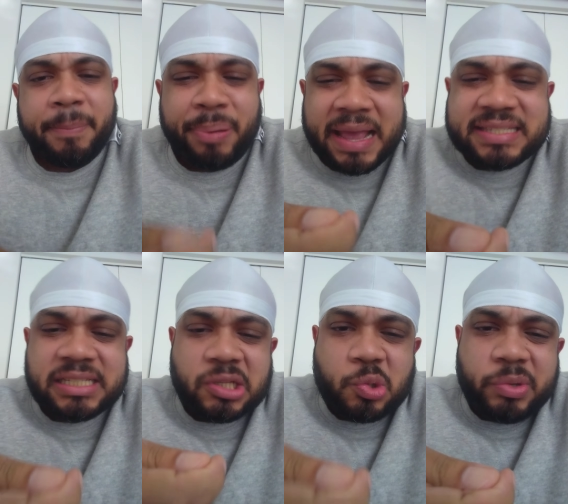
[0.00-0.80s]

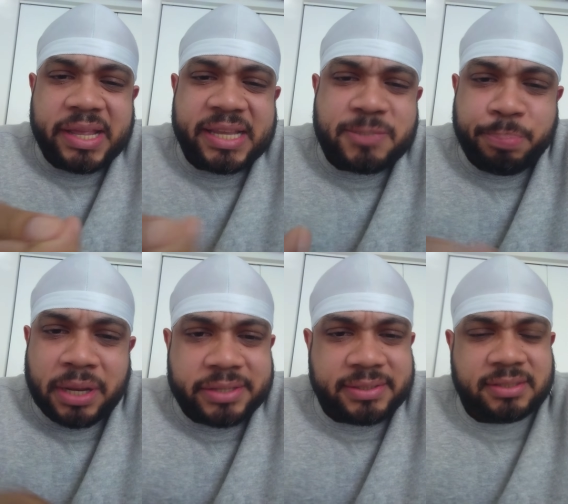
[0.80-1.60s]
passing little niggas
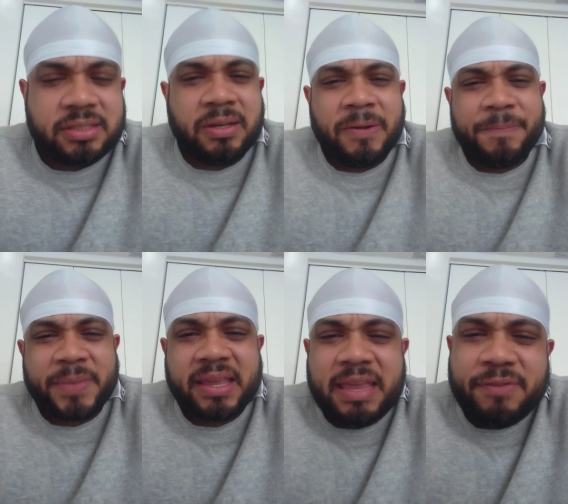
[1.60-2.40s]
blunts
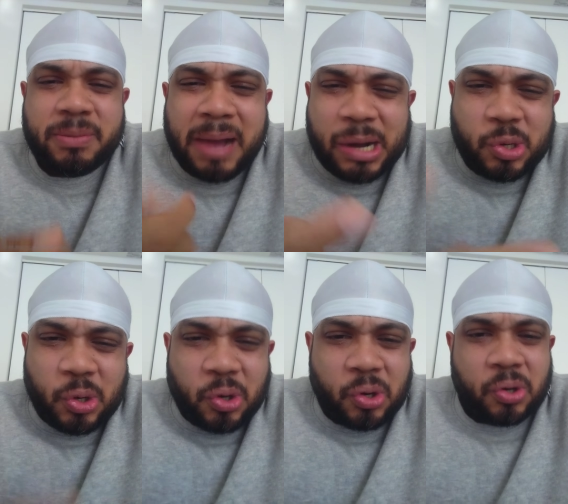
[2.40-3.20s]
and giving them
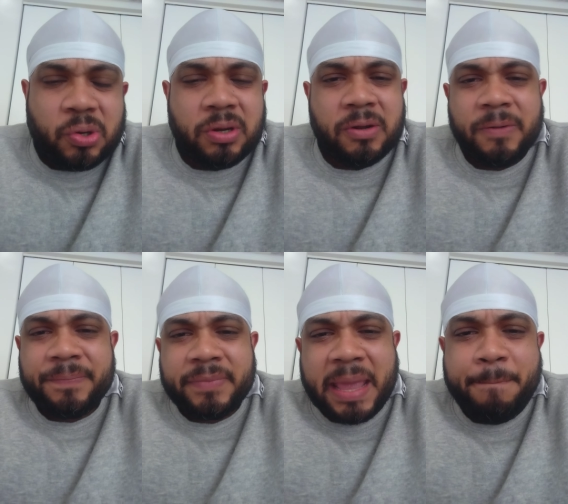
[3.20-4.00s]
alcohol
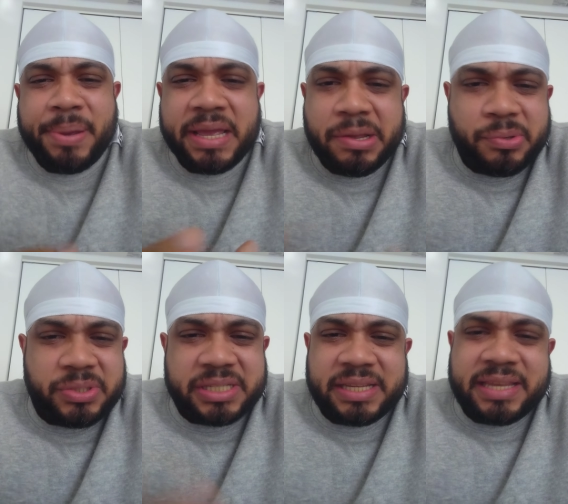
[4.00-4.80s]
and
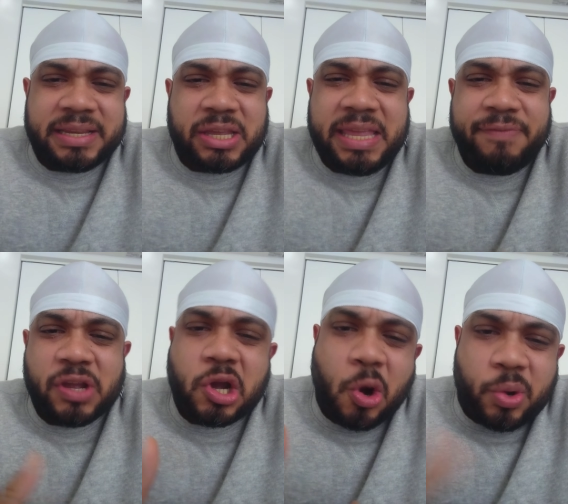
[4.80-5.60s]
pills and, and
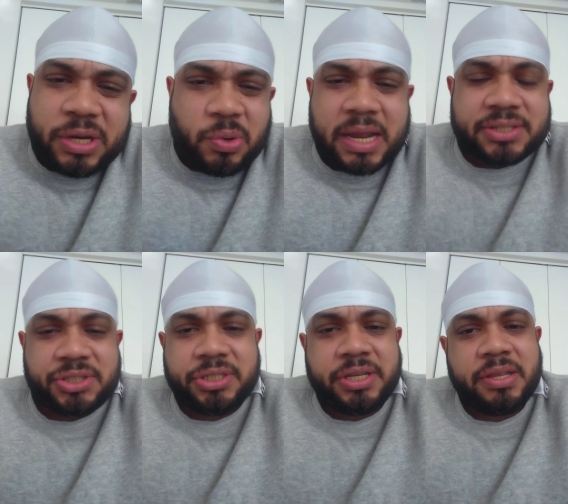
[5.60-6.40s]
even coke and all that
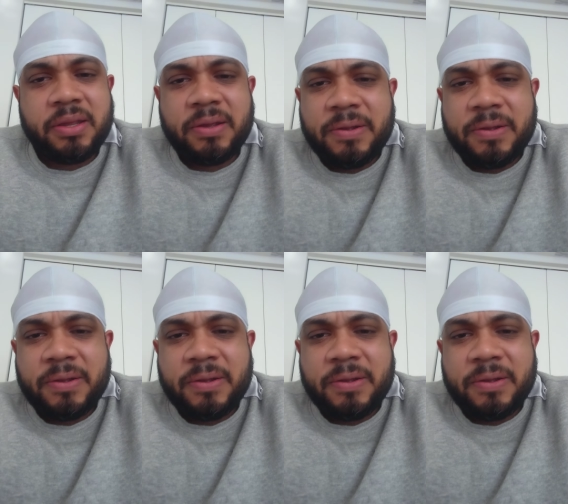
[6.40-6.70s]
shit.